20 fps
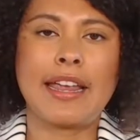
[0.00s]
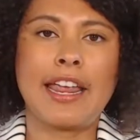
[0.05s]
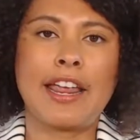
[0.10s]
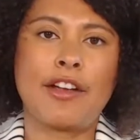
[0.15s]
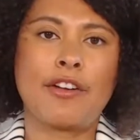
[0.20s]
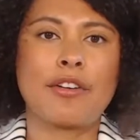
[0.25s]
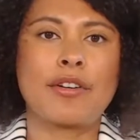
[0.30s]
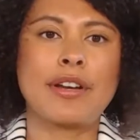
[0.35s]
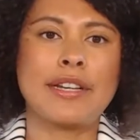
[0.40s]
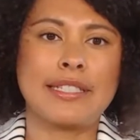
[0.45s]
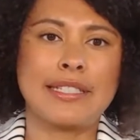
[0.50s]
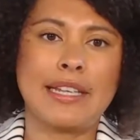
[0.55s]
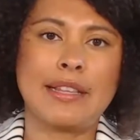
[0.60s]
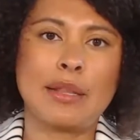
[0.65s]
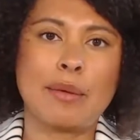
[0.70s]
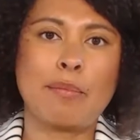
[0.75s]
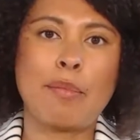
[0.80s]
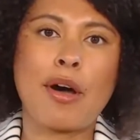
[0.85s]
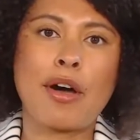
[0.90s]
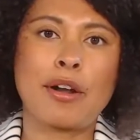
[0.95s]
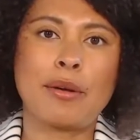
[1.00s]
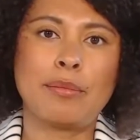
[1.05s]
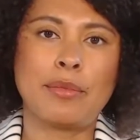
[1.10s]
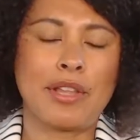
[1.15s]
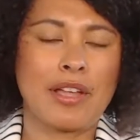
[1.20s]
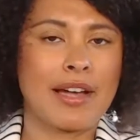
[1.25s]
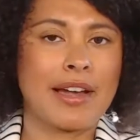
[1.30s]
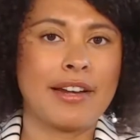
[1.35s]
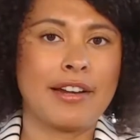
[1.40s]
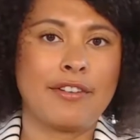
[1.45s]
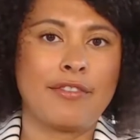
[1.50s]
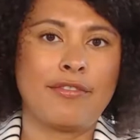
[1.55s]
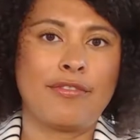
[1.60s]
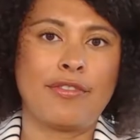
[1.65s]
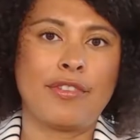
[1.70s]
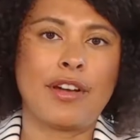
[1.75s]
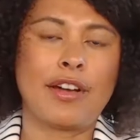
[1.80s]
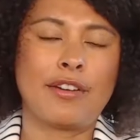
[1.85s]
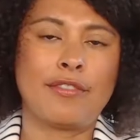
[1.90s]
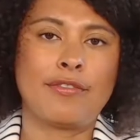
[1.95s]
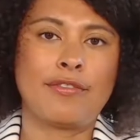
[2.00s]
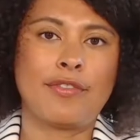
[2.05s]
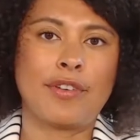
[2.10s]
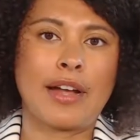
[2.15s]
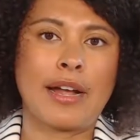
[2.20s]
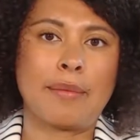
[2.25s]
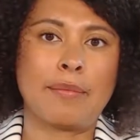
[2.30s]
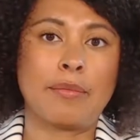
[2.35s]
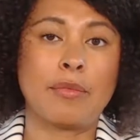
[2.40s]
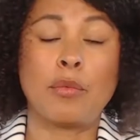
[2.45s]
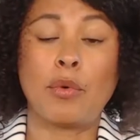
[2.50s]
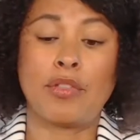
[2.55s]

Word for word: increasing the bottom line of of um,